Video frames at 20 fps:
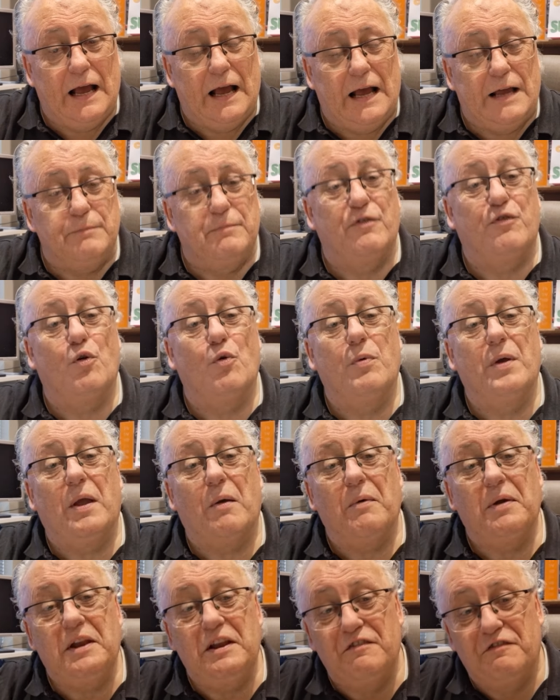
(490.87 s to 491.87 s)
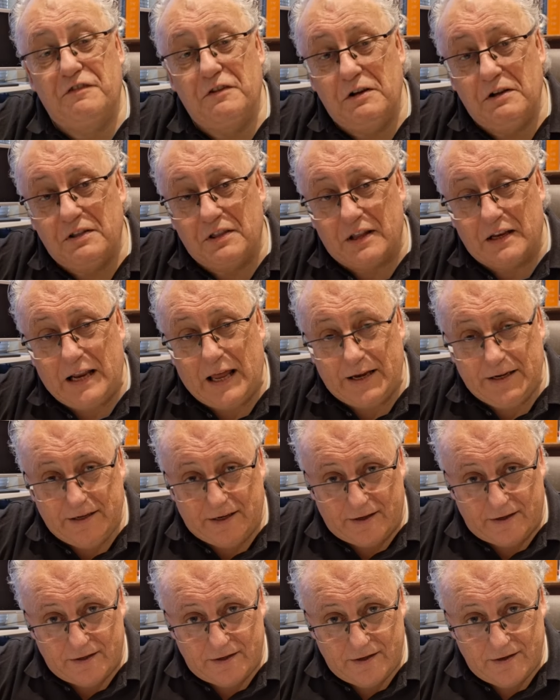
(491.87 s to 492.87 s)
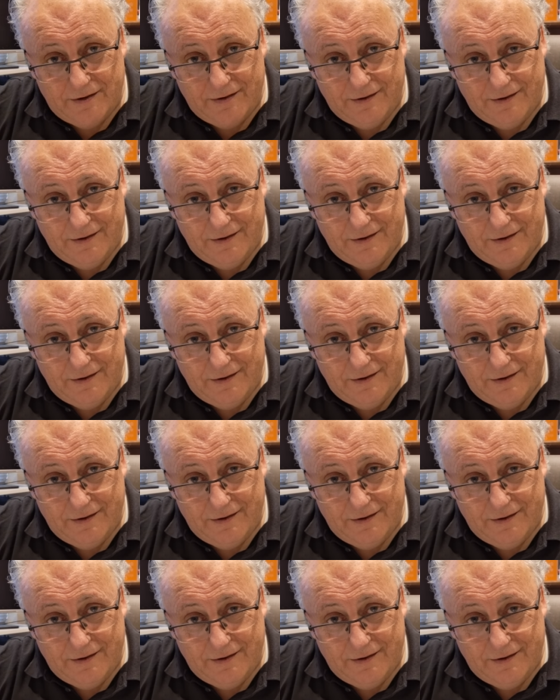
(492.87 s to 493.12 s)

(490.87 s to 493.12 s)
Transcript: And before we go any further, ladies,